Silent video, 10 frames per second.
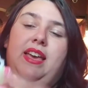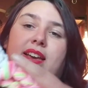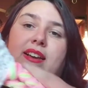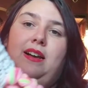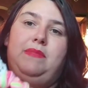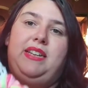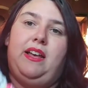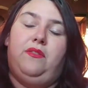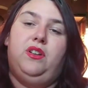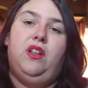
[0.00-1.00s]
come
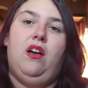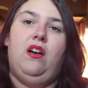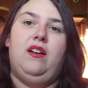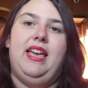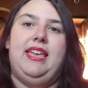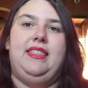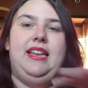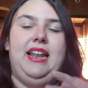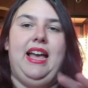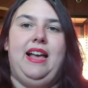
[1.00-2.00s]
down long, and
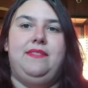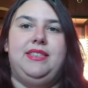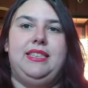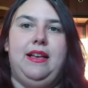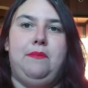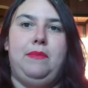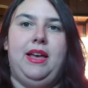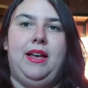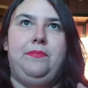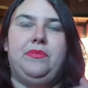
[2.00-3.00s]
then have
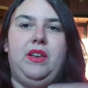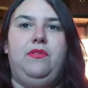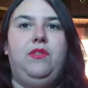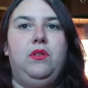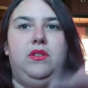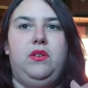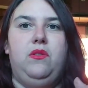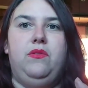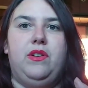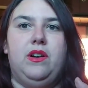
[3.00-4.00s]
some folded
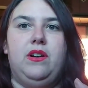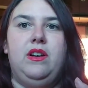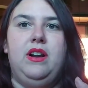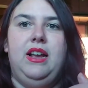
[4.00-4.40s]
over